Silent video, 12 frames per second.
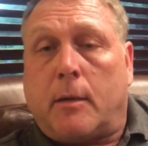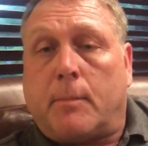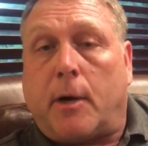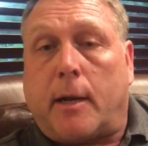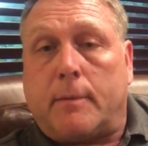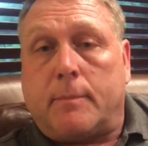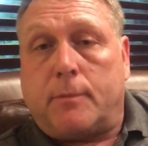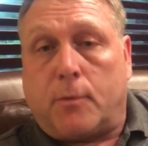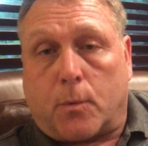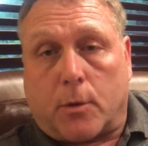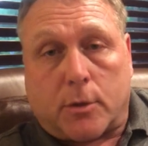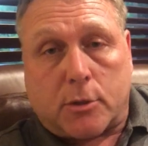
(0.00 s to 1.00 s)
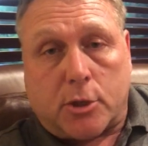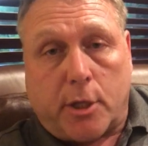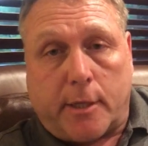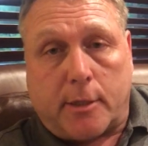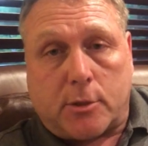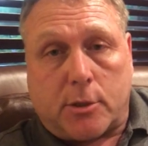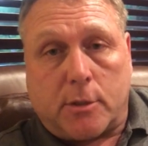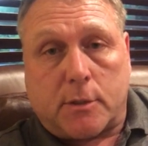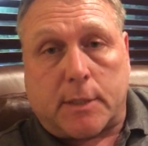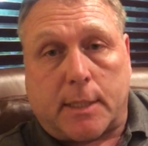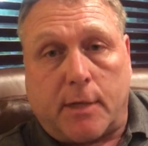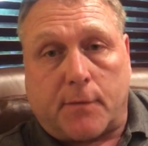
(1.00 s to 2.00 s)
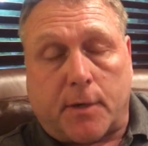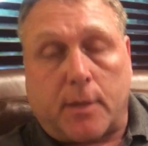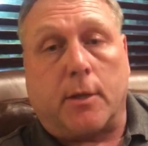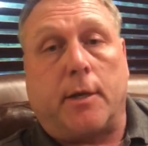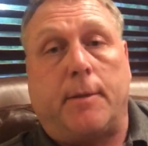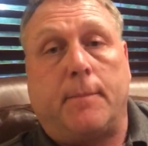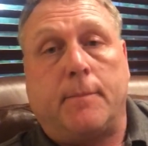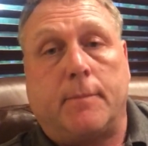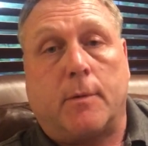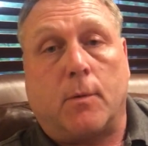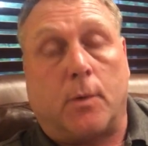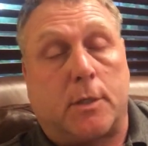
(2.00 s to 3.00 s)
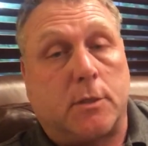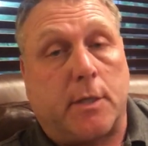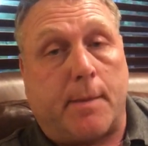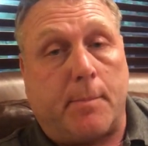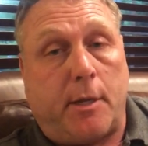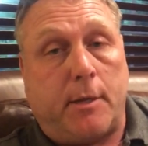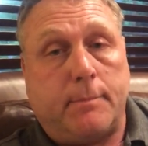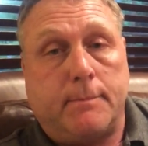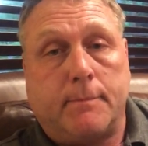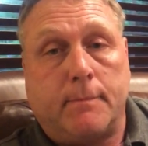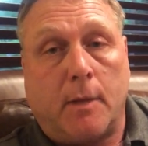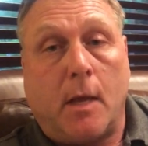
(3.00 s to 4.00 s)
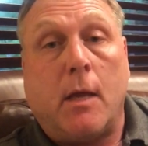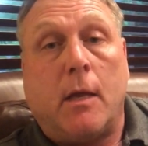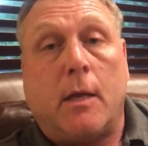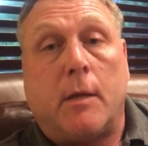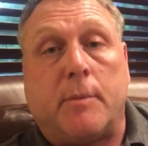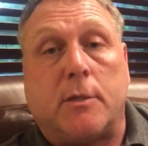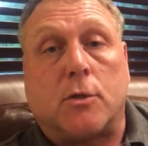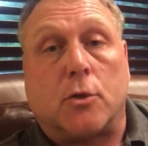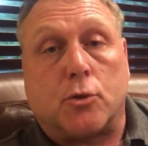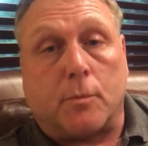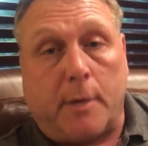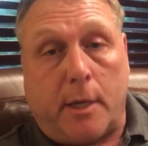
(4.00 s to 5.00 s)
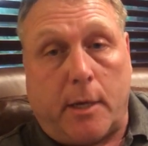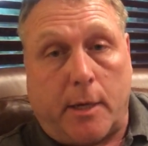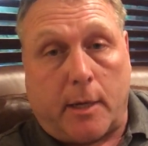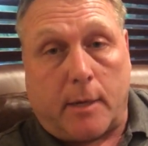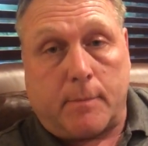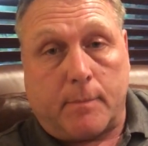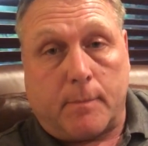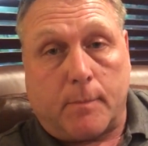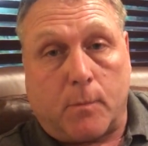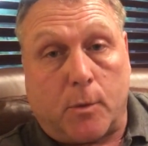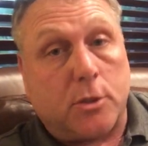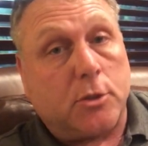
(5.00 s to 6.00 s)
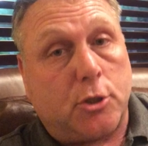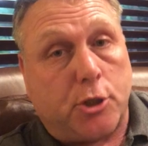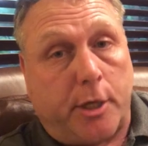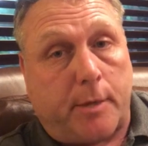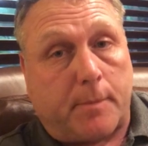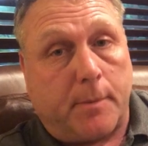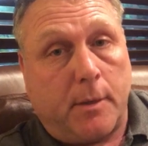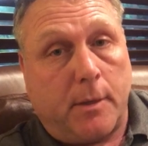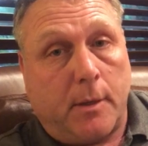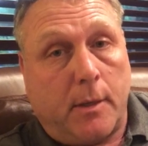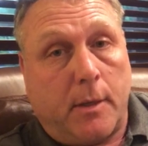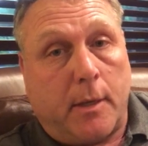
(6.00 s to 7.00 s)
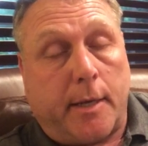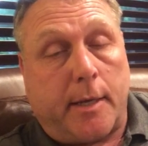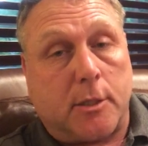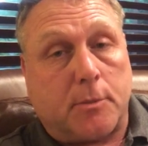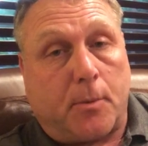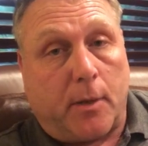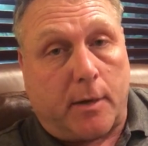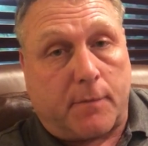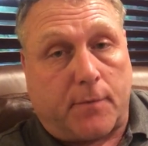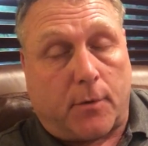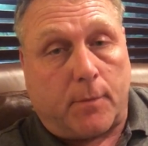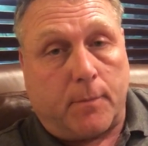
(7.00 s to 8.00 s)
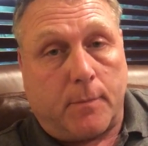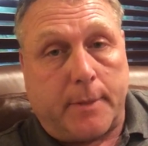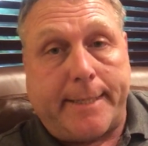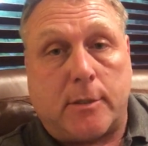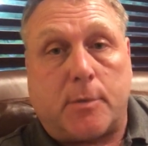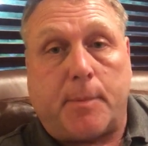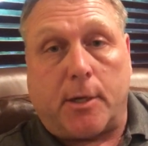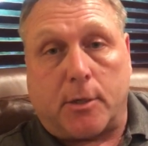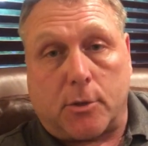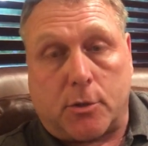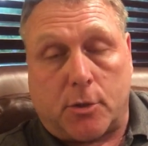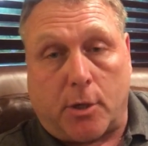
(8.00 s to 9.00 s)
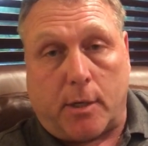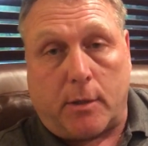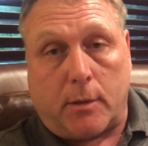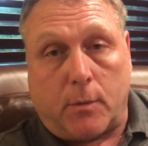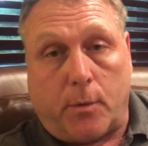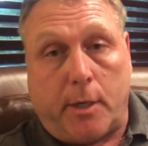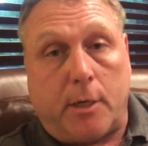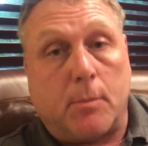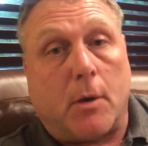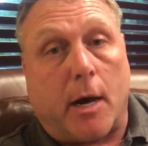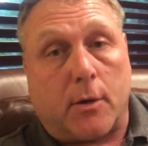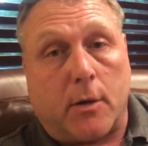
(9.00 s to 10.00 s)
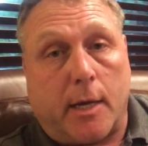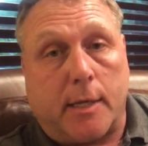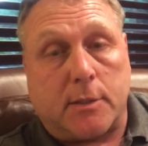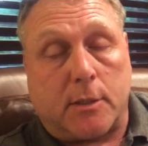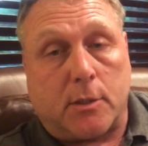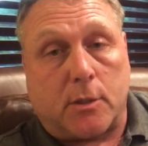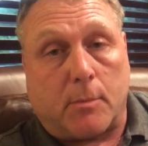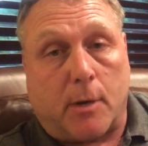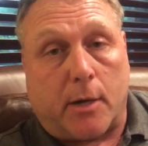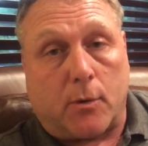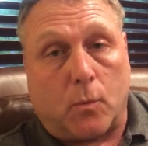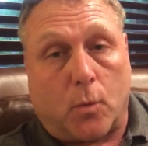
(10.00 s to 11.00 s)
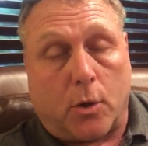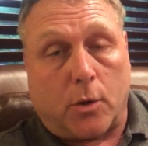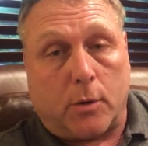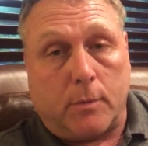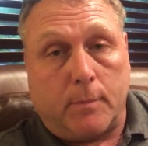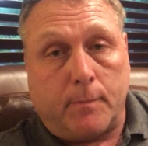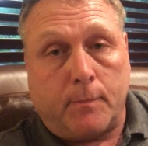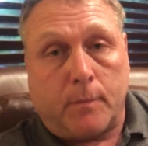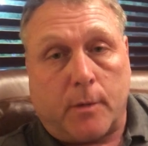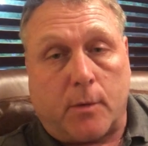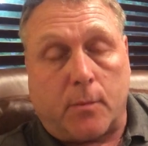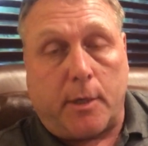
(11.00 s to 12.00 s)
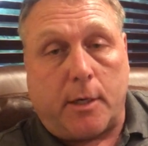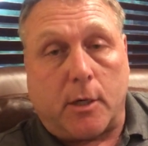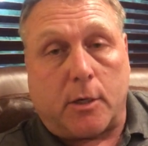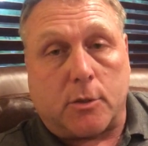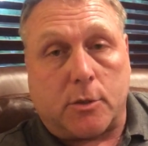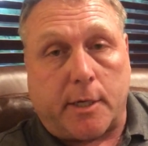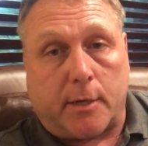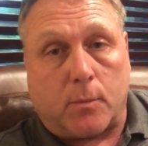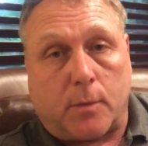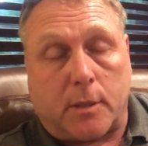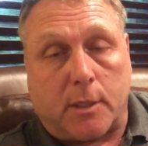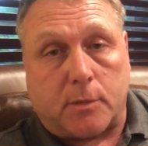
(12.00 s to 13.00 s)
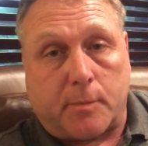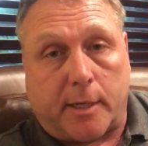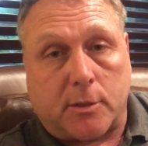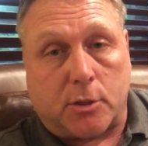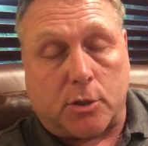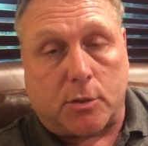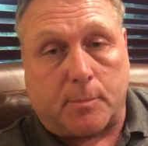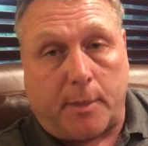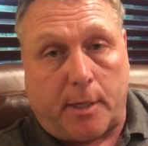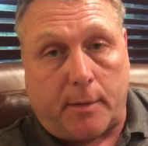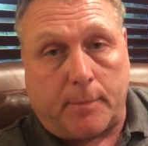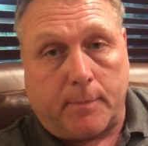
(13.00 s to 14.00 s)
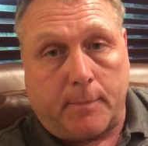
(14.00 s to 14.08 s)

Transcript: But the world has changed significantly. What does that mean? It means social media, which is cheap and is plentiful, needs to be understood. We need to modernize into the modern world, and we need to understand what these messages mean.